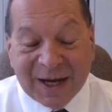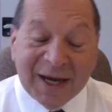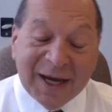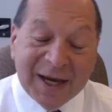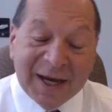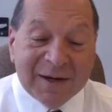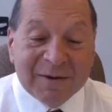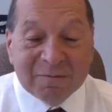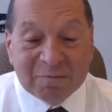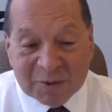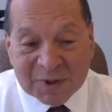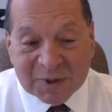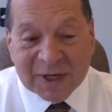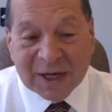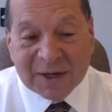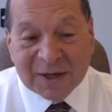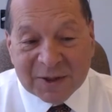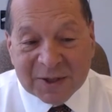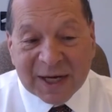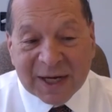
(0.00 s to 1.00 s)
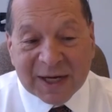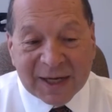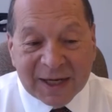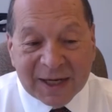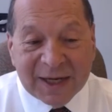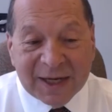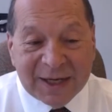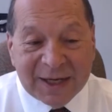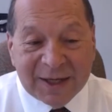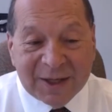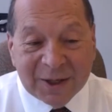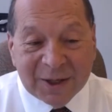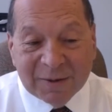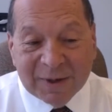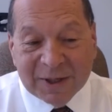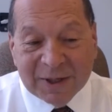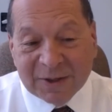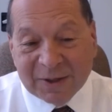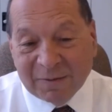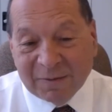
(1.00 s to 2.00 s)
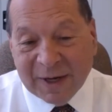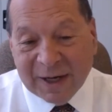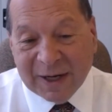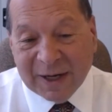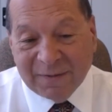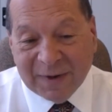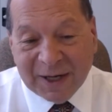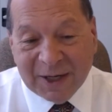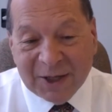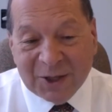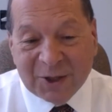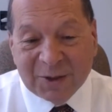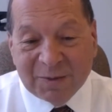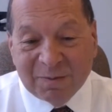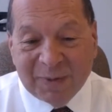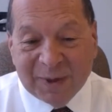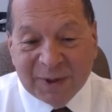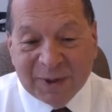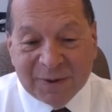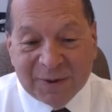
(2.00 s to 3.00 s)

And so suddenly you're into the renovation